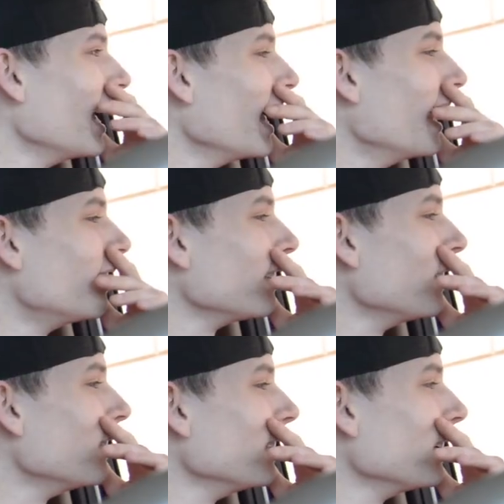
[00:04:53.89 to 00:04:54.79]
It's
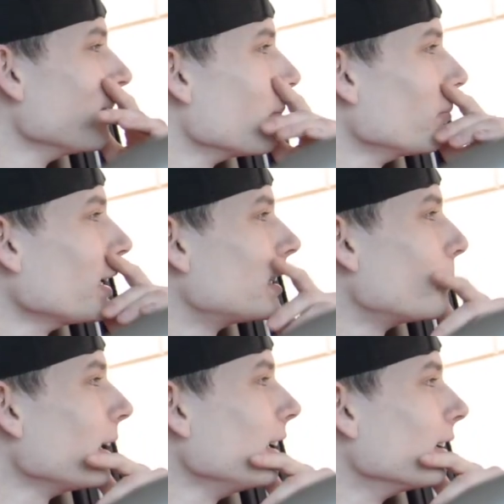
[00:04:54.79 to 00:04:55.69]
literally me
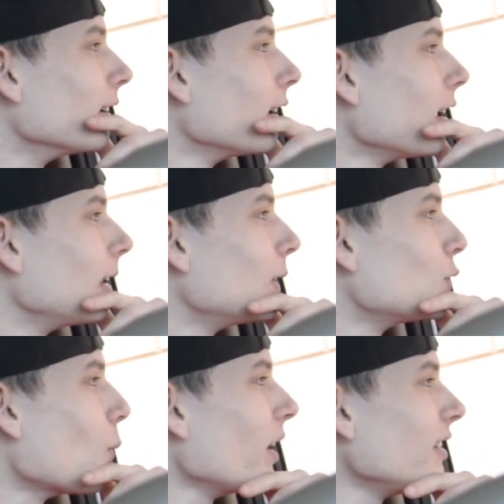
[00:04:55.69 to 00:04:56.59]
spending
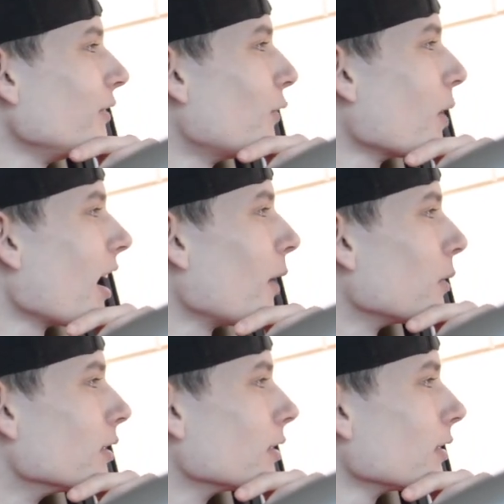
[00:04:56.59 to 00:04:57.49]
24 hours